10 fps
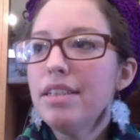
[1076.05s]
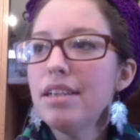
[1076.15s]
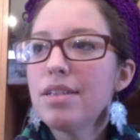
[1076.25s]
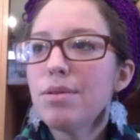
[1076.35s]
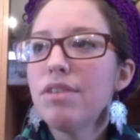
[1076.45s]

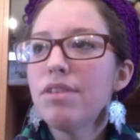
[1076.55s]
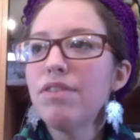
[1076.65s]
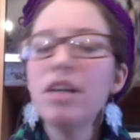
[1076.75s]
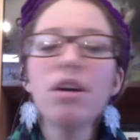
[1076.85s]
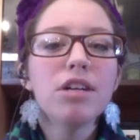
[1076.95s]

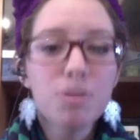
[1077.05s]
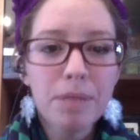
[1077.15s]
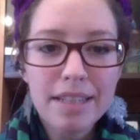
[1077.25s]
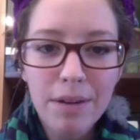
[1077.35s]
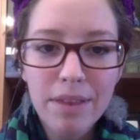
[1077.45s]
encouragements
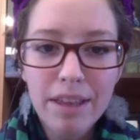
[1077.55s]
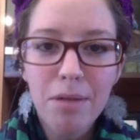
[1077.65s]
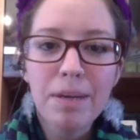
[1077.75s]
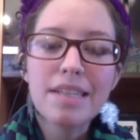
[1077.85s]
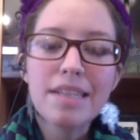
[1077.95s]
out there,
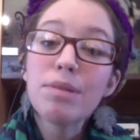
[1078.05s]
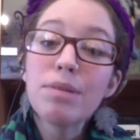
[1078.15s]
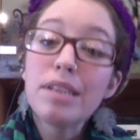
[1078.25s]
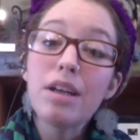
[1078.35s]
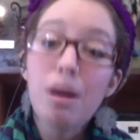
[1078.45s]
but it's a
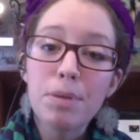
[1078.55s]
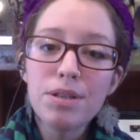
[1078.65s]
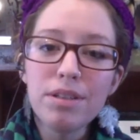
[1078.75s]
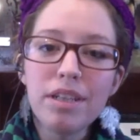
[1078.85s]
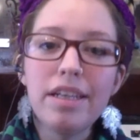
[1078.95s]
really good
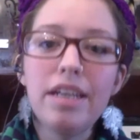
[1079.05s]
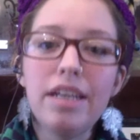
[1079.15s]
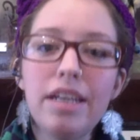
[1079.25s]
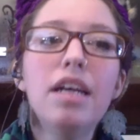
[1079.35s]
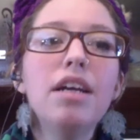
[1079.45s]
opportunity,
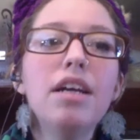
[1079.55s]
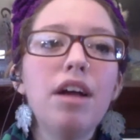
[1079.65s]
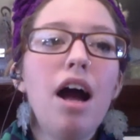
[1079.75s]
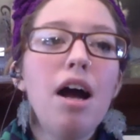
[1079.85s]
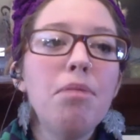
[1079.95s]

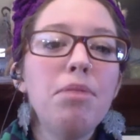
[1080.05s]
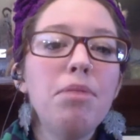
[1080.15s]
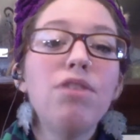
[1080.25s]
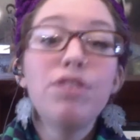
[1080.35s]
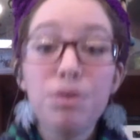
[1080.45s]

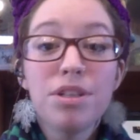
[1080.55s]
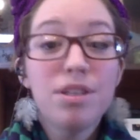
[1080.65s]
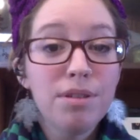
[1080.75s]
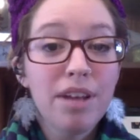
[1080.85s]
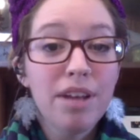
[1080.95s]
for you to
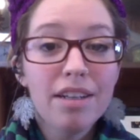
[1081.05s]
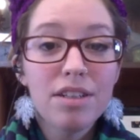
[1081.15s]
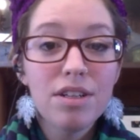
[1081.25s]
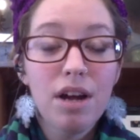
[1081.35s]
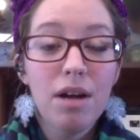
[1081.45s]
do that
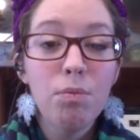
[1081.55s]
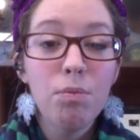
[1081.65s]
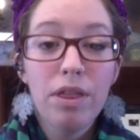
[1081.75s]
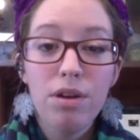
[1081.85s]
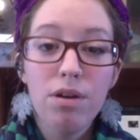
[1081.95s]

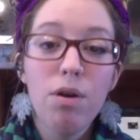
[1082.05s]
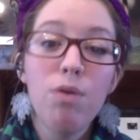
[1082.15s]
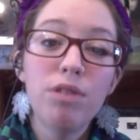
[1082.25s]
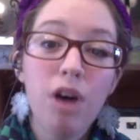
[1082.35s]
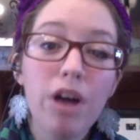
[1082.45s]
with your
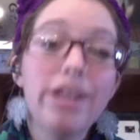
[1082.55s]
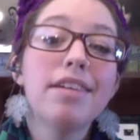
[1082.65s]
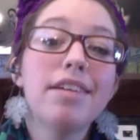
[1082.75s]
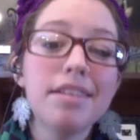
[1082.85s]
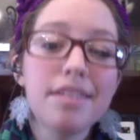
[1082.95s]
own audience
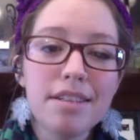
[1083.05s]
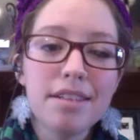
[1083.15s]
too.